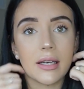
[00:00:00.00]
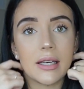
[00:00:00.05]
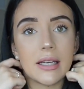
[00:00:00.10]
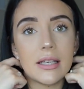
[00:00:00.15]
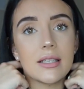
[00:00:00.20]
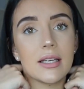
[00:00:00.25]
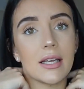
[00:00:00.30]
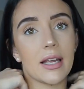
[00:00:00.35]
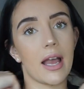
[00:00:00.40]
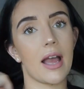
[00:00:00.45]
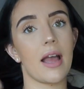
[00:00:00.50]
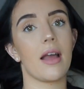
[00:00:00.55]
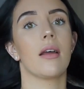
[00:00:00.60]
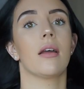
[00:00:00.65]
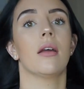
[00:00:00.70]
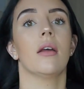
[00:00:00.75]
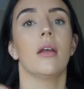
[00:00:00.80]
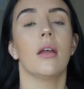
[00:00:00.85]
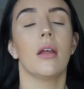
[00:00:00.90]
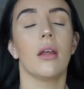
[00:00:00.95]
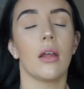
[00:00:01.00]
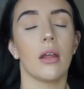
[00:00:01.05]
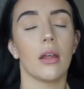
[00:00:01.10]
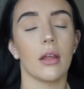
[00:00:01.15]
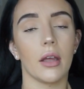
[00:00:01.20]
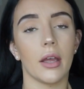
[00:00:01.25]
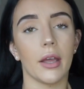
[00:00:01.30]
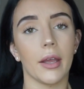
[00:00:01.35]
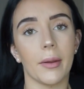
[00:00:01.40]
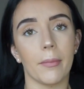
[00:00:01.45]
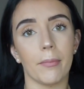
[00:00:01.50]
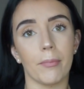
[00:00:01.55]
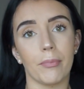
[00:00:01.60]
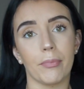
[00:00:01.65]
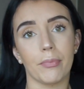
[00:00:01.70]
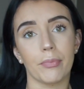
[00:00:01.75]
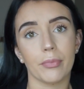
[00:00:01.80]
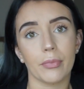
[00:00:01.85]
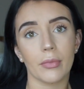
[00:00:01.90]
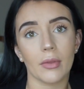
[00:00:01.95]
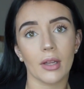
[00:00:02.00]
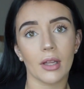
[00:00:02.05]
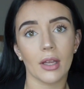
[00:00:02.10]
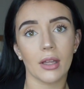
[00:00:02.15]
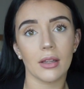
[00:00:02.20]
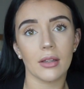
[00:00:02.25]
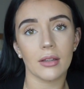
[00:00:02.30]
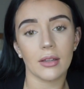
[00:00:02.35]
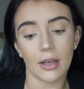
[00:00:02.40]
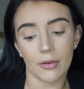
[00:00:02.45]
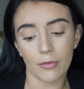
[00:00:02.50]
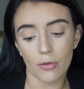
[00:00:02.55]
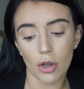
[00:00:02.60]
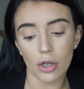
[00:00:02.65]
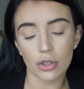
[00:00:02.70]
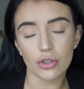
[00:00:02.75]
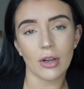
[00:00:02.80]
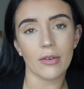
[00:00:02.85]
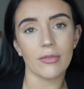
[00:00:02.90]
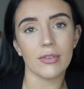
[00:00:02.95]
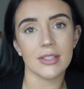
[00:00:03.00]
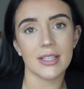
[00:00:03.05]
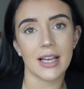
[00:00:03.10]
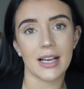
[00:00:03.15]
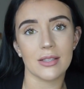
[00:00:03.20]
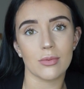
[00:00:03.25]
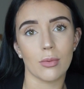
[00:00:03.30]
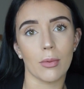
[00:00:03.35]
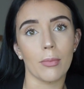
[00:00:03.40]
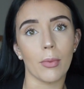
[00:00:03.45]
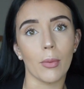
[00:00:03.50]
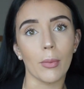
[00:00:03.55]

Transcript: I need to get I've got a travel size one,